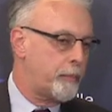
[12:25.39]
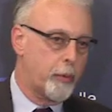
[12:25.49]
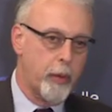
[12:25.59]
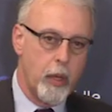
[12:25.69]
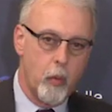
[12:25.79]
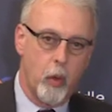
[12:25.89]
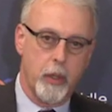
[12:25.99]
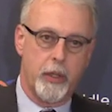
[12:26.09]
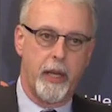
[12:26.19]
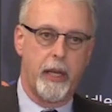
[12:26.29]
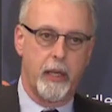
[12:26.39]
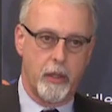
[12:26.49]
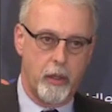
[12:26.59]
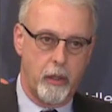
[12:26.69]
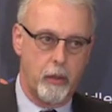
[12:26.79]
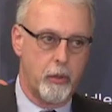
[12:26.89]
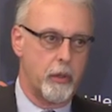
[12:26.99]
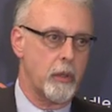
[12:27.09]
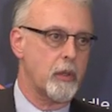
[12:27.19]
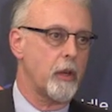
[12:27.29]
pre-war state
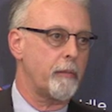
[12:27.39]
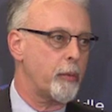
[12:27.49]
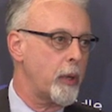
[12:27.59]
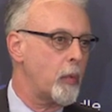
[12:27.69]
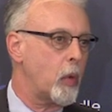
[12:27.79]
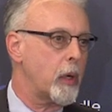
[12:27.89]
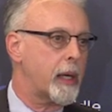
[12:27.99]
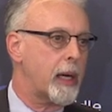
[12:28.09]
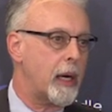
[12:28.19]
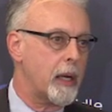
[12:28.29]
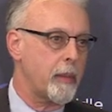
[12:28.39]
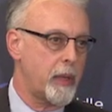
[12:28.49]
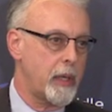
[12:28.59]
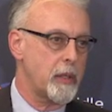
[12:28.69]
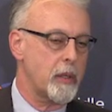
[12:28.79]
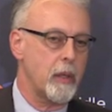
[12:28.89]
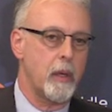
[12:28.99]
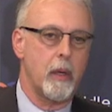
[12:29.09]
institutions, of pre-war economies,